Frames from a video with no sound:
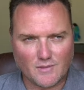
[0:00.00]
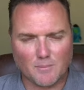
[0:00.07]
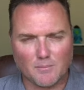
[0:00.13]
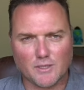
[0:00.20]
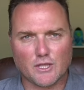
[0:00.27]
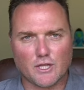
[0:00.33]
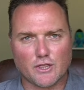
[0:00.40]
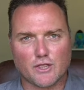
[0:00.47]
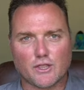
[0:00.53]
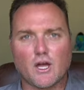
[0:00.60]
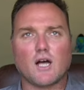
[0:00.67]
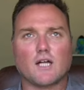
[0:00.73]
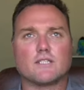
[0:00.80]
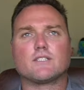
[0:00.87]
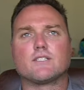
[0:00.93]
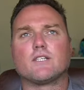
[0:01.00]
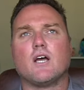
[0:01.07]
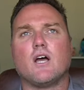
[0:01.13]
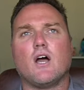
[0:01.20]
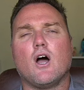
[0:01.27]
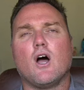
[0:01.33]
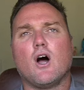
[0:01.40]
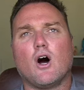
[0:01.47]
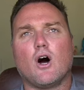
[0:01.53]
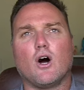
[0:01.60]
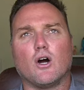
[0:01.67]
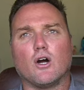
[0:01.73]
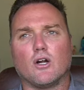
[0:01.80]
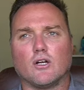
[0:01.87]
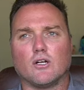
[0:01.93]
But the thoughts
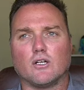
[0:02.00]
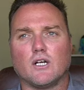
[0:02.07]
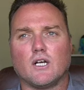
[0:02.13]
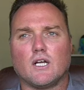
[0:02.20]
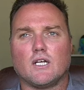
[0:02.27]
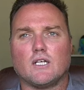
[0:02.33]
are